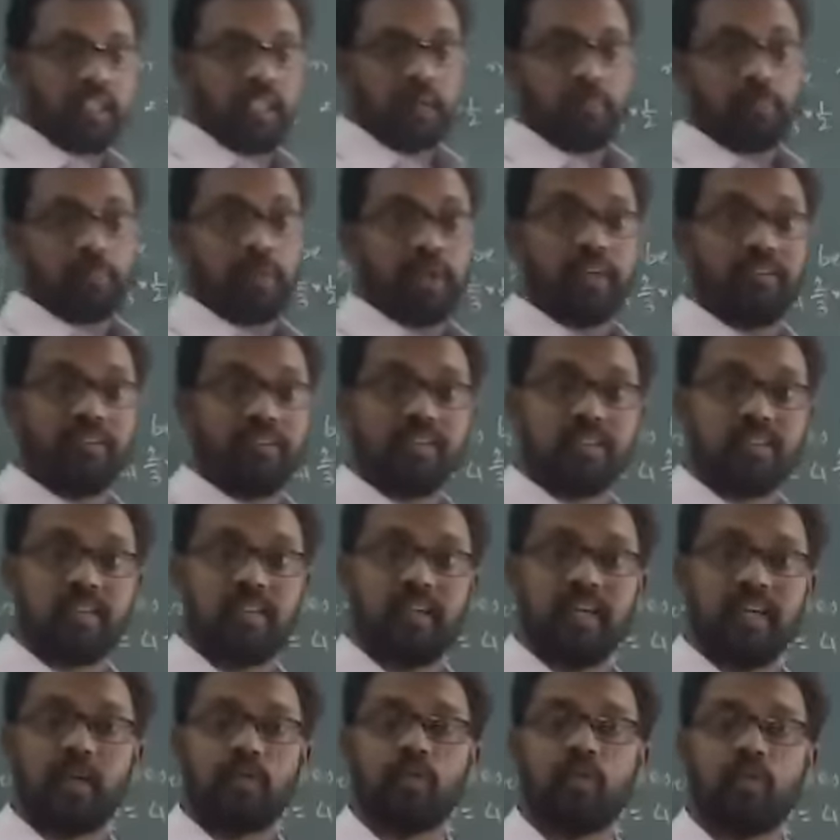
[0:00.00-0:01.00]
3.
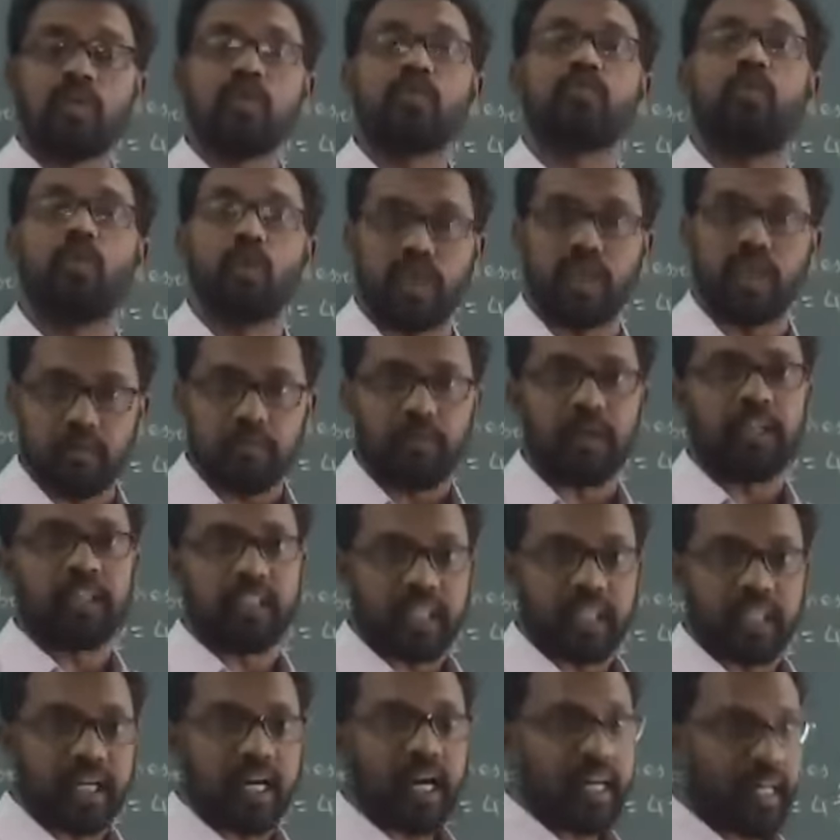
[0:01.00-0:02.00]
Previously it was 14 by
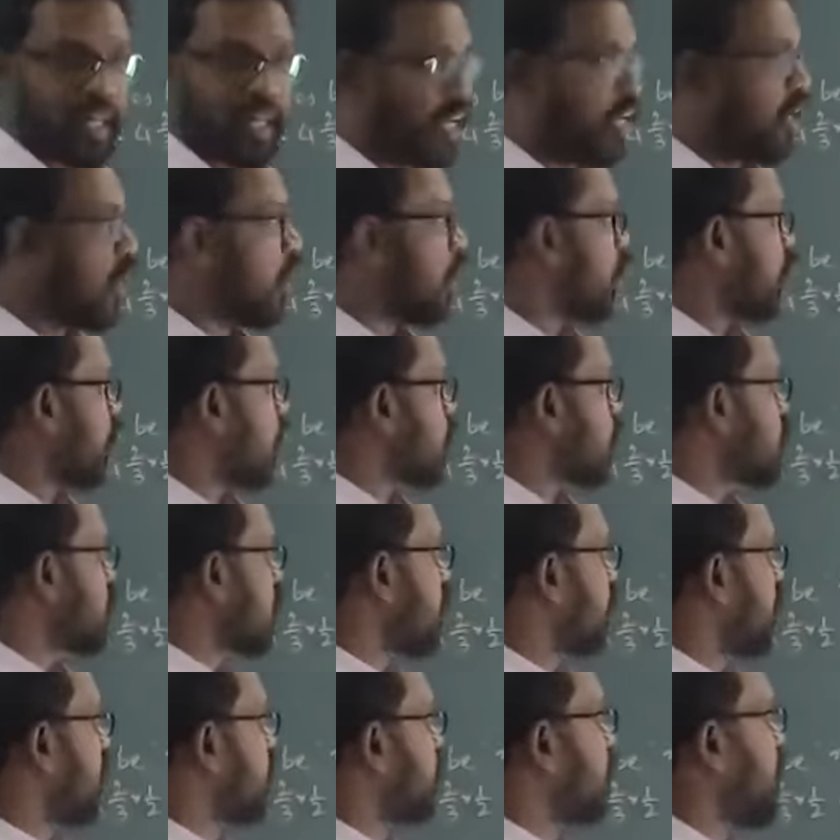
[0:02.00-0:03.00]
3, right? Now
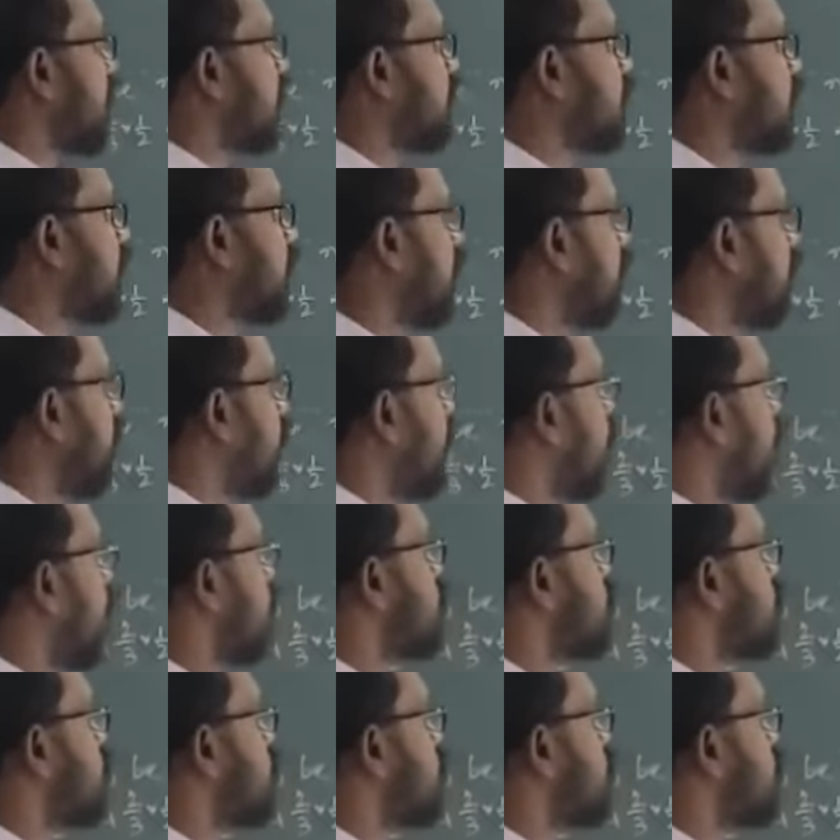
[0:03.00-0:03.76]
7 by 3.